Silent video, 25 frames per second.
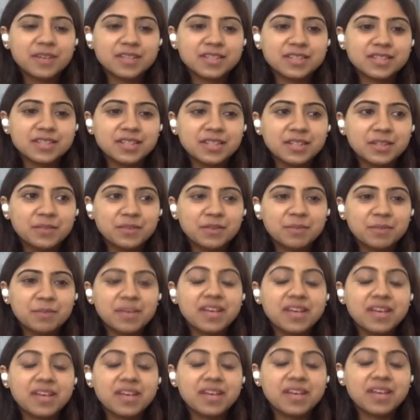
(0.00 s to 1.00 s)
personally will
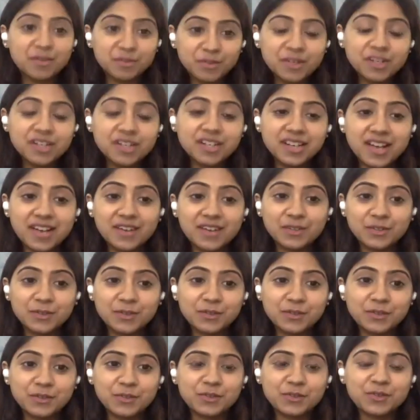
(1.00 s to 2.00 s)
make an effort now
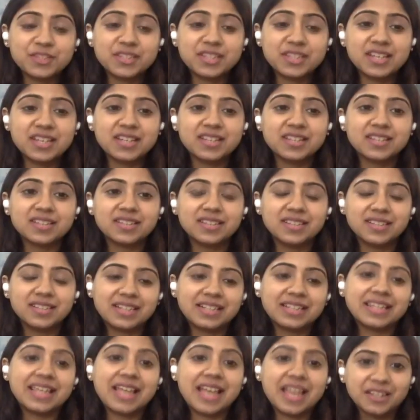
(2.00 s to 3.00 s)
to, say a
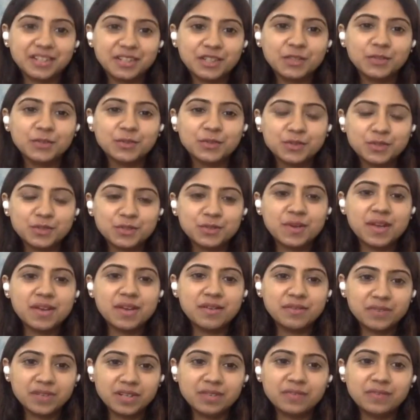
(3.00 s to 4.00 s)
little thank you to
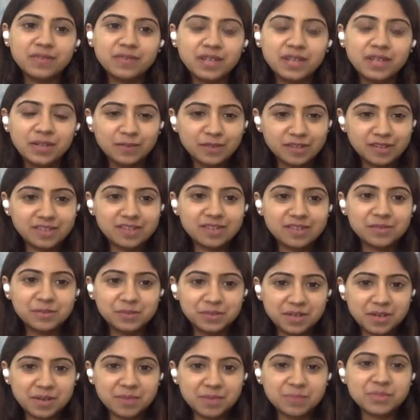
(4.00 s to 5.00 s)
every field worker who
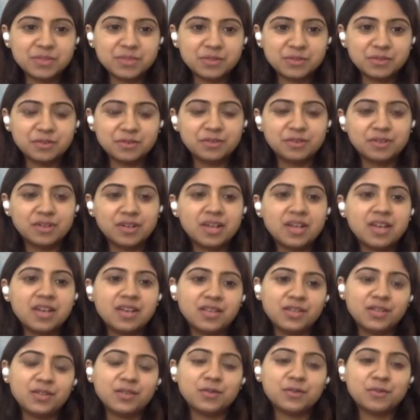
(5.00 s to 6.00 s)
comes to,
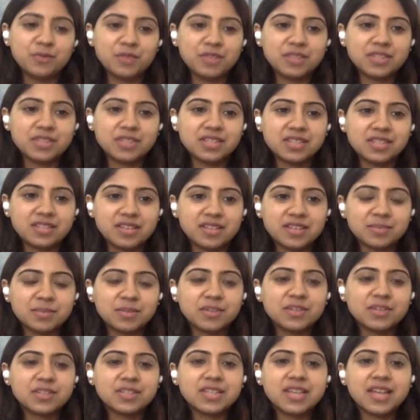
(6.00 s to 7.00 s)
visit us,
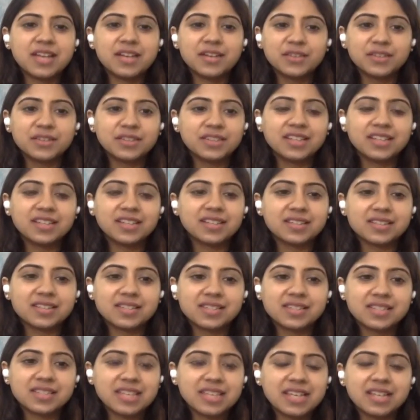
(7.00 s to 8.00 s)
because I don't think
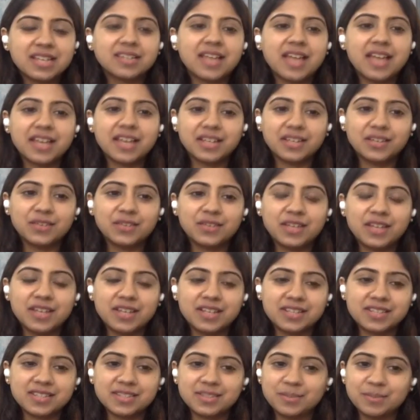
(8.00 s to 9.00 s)
saying a thank you
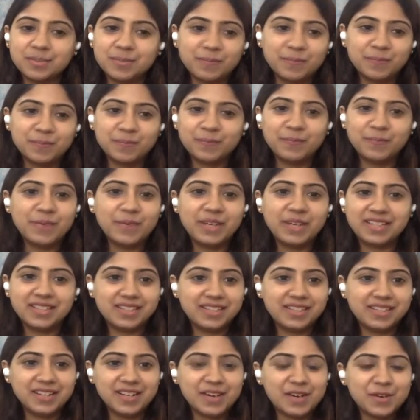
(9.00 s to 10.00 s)
takes a big
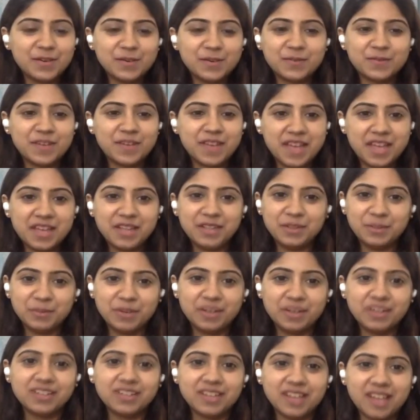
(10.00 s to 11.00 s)
deal out of
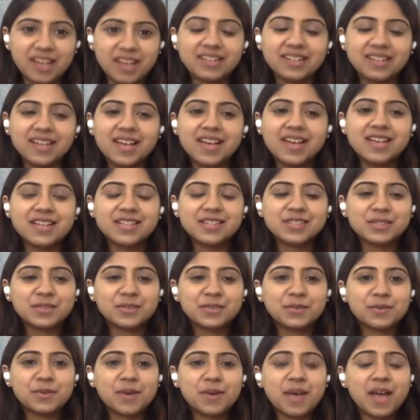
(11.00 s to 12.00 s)
anyone, right?
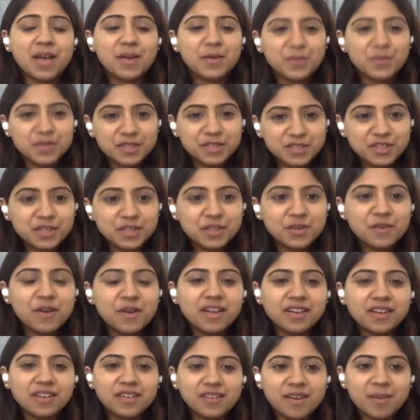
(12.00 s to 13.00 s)
So I wish you
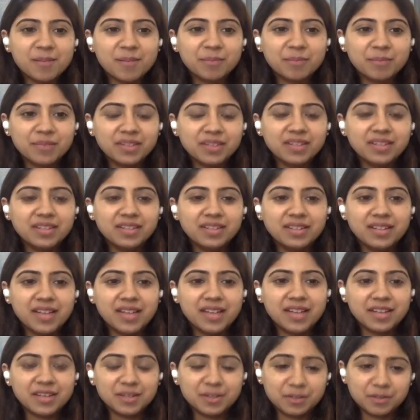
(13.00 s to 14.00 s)
and your company
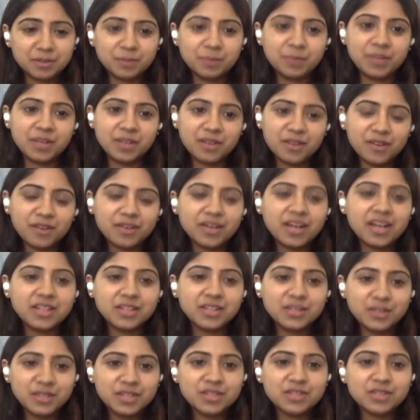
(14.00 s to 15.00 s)
a big
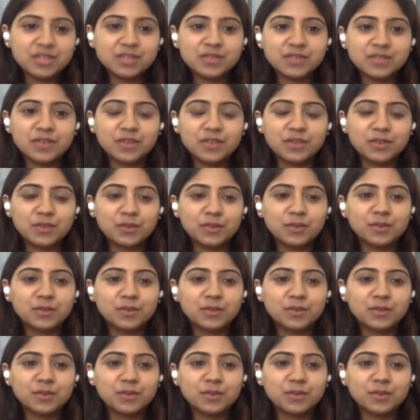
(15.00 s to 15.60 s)
congratulations for,